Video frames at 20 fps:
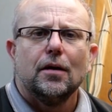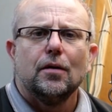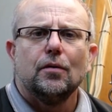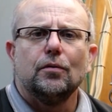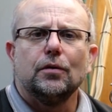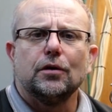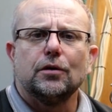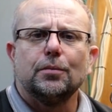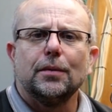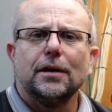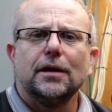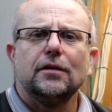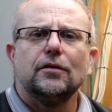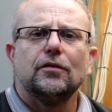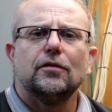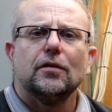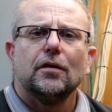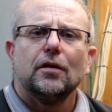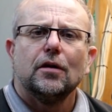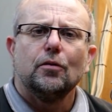which
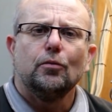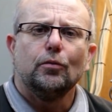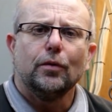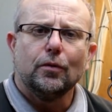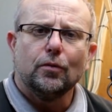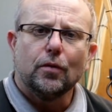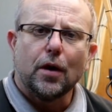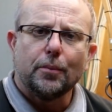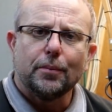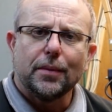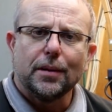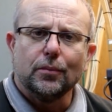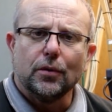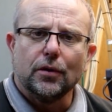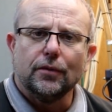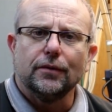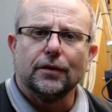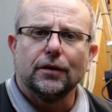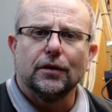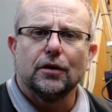means we won't be
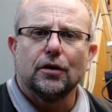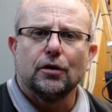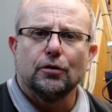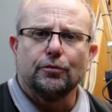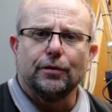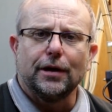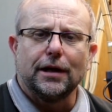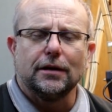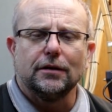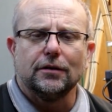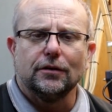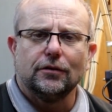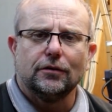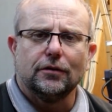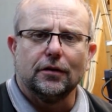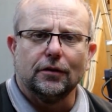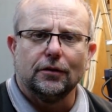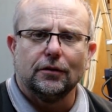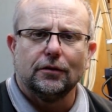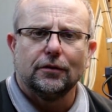moving the correct
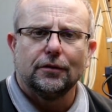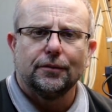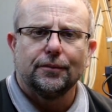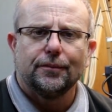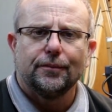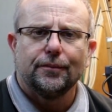distance.